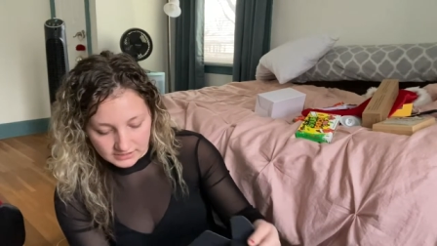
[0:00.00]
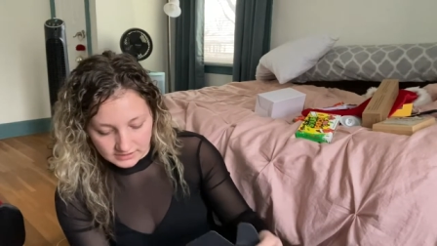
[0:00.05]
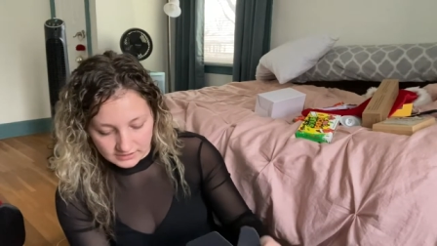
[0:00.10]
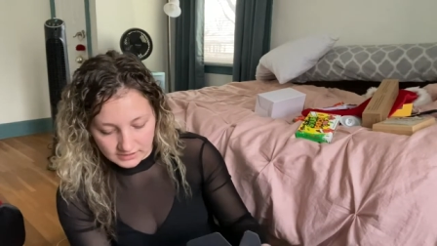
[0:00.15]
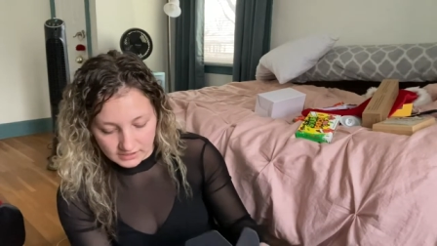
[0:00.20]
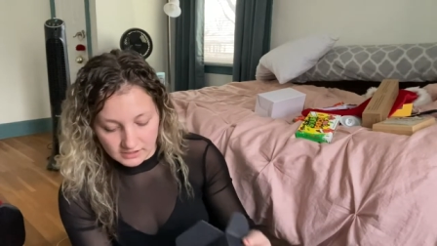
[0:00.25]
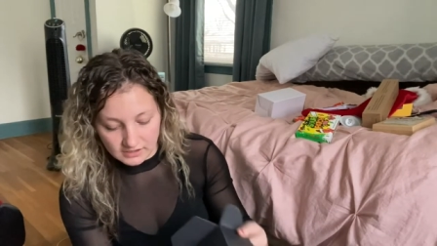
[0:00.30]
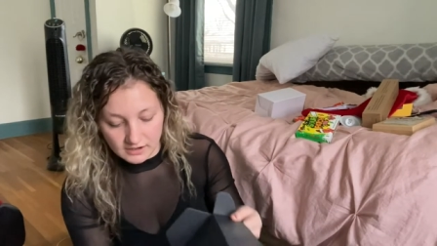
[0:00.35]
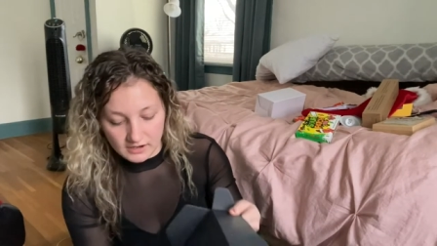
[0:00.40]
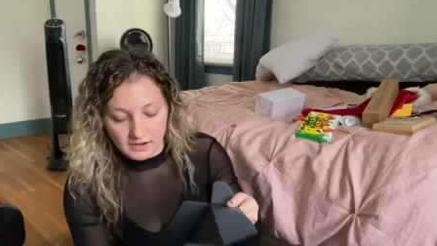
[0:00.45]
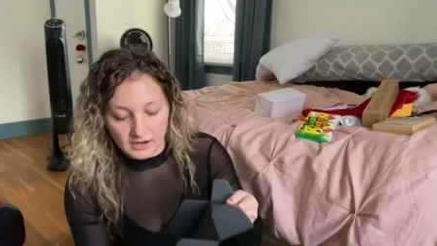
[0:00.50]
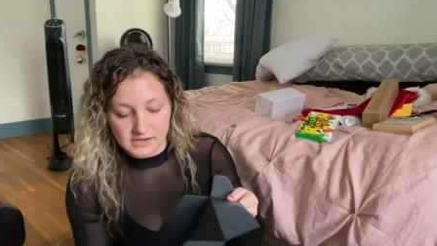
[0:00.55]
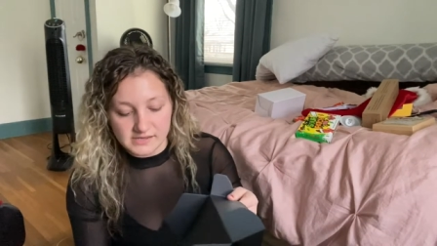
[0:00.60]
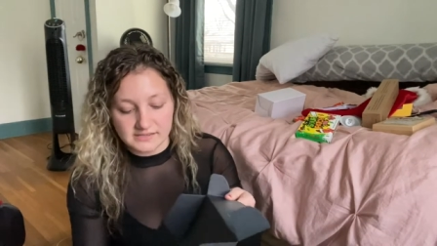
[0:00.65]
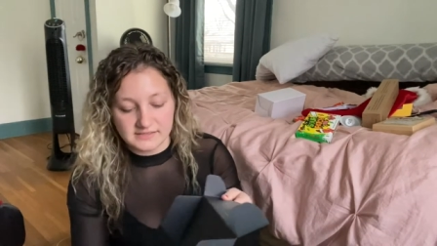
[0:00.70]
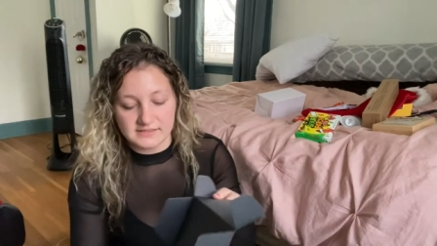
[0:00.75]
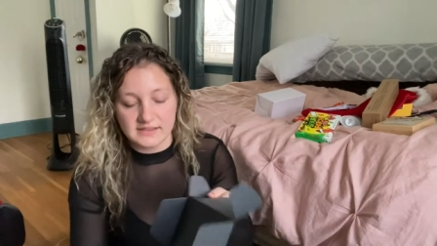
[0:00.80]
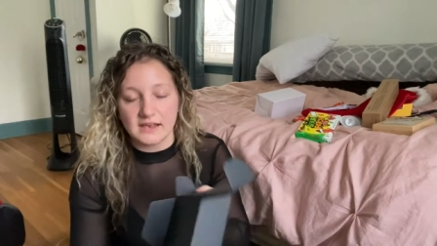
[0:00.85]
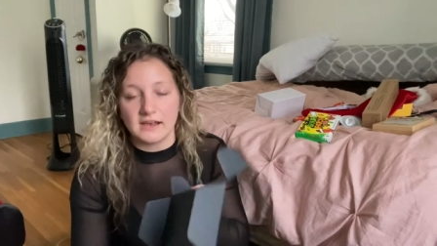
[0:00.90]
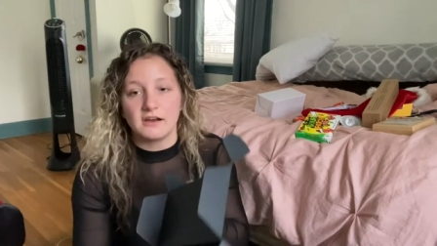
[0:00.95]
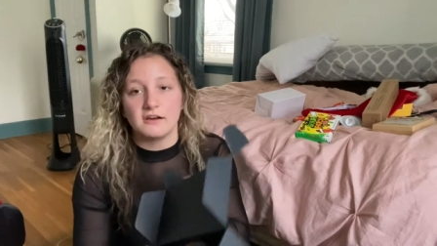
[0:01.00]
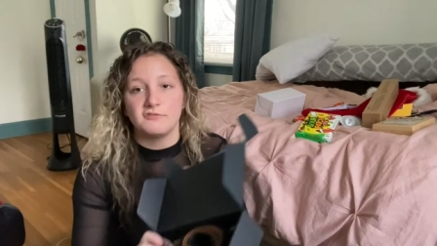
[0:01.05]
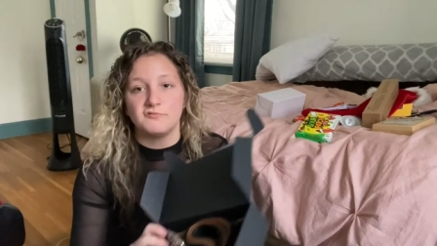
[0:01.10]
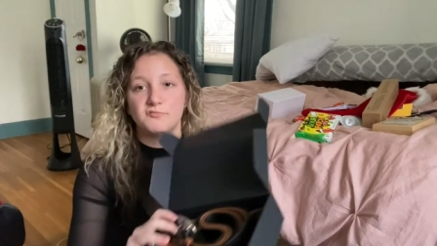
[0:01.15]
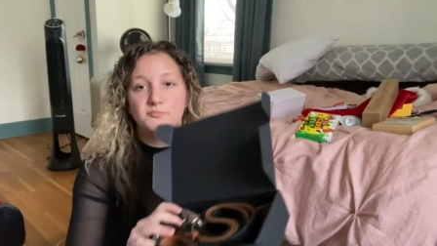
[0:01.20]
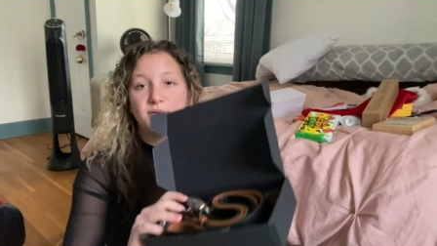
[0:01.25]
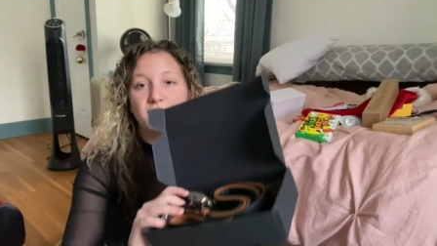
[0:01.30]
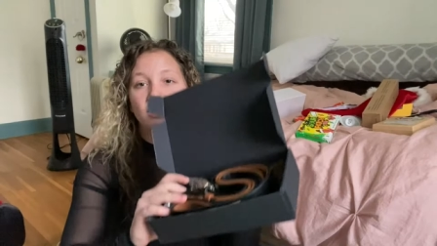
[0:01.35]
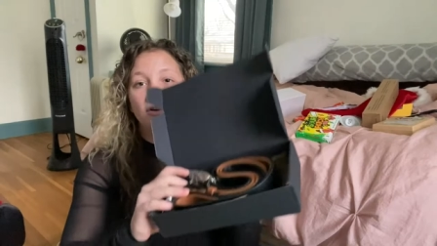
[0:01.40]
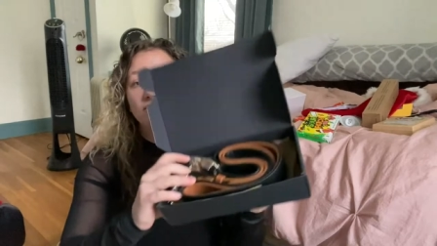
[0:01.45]
uh, a set of
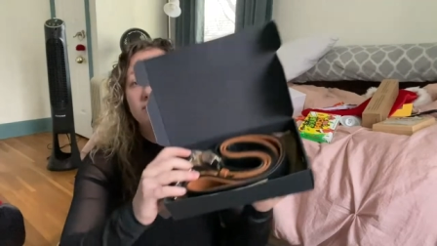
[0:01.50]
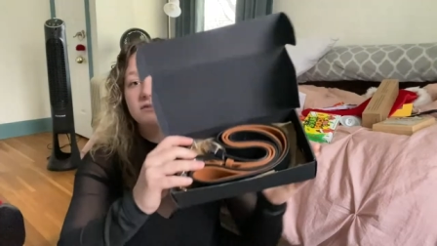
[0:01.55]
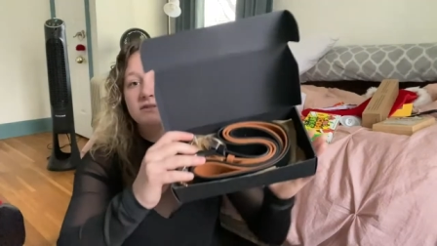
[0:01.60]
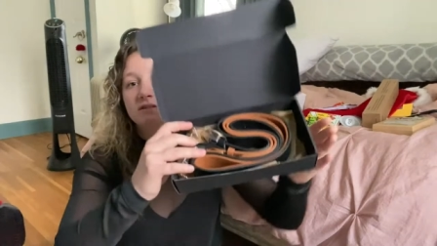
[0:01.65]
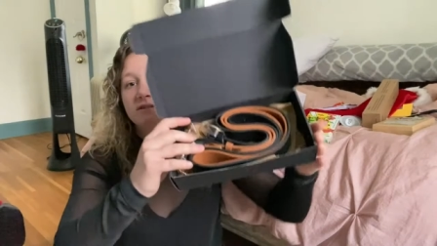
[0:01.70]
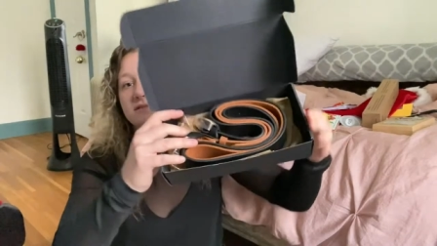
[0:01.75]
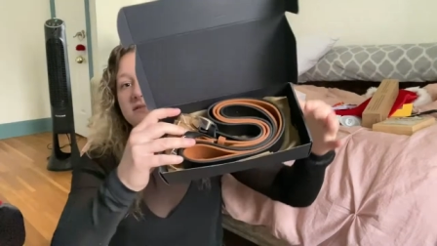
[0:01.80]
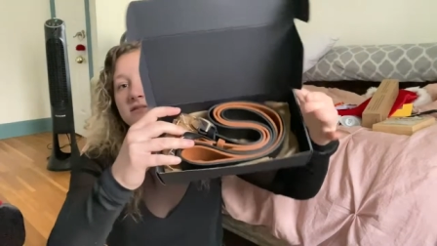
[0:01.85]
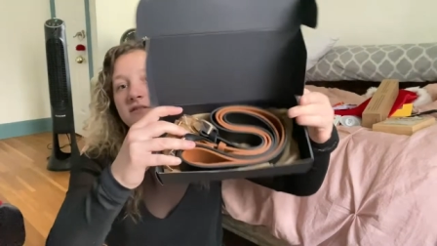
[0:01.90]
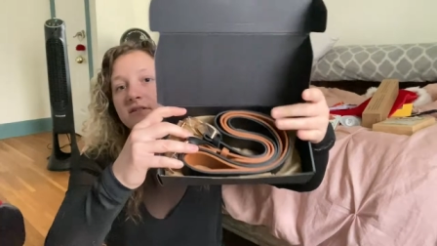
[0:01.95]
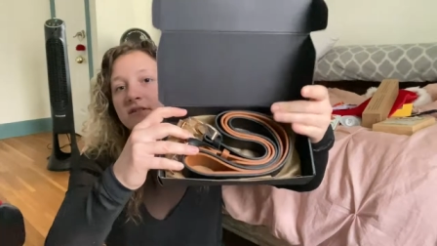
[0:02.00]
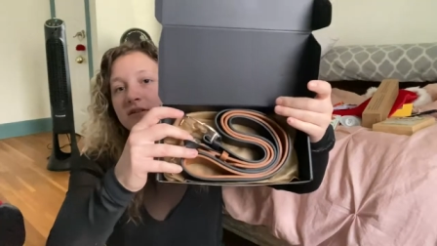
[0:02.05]
belts